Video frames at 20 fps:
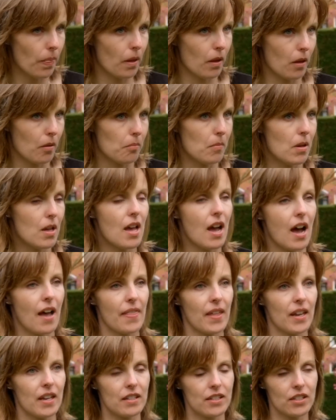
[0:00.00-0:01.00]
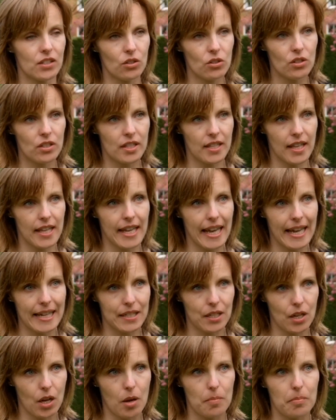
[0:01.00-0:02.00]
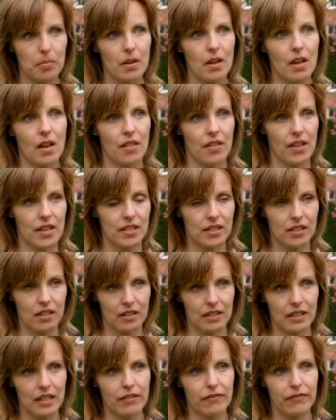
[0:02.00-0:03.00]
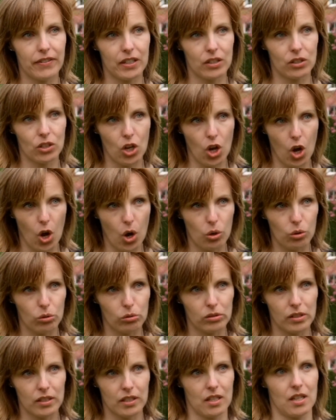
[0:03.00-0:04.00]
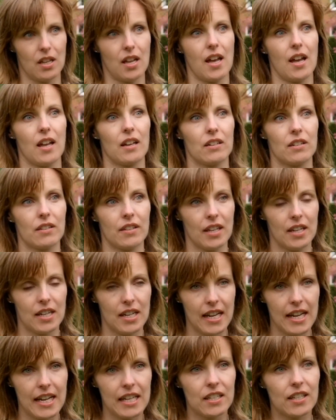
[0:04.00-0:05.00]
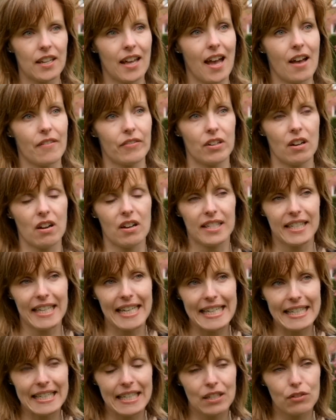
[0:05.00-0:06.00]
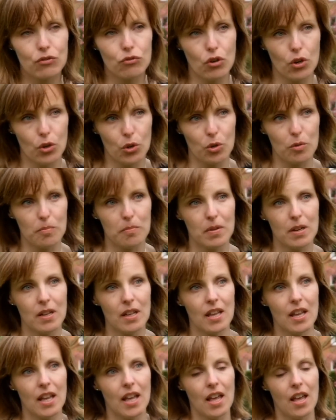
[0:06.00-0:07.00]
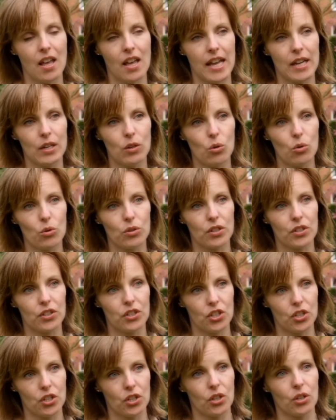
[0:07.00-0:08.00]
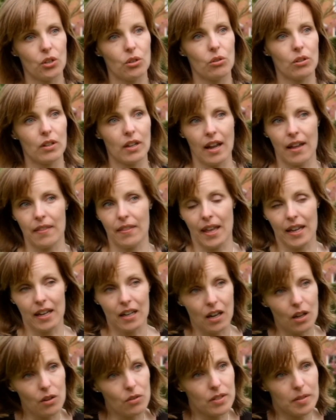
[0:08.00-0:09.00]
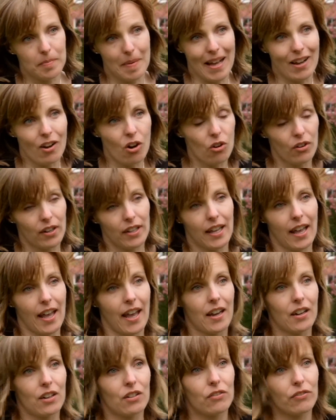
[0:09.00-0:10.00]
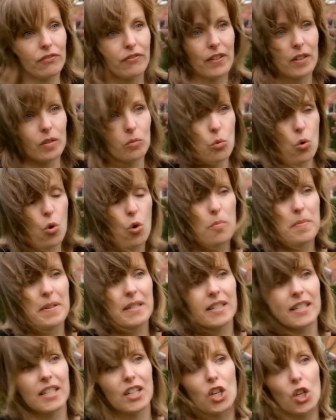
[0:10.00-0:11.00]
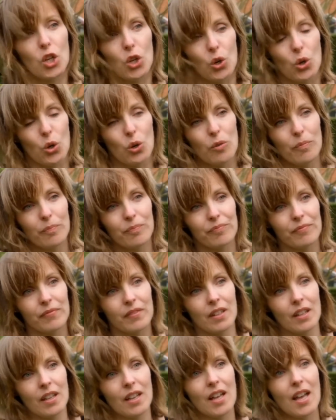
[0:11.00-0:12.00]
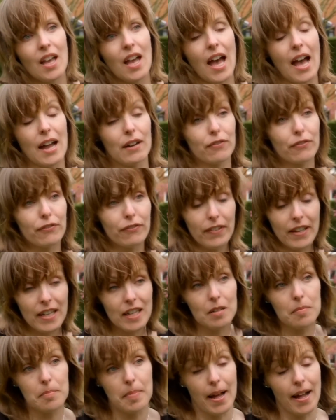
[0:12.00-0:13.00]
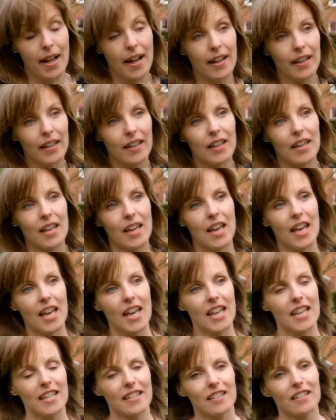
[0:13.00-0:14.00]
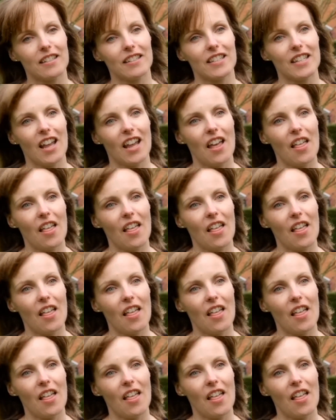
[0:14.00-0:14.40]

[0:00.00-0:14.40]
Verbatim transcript: them, and then as soon as they get up, they suddenly feel cold and they need to have a nice heated room in order to get their clothes back on again and feel warm and secure. And feedback is that